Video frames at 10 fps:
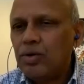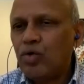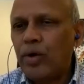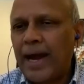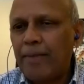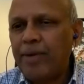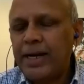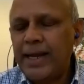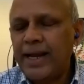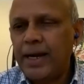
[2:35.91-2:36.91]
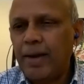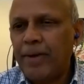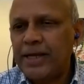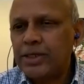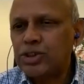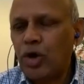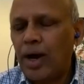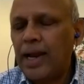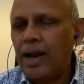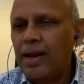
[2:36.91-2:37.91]
could have been taken up by the
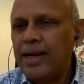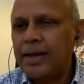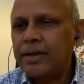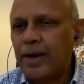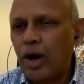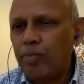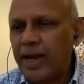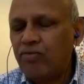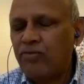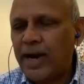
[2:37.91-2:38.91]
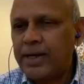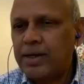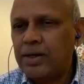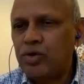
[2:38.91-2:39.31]
soil, it's now being fed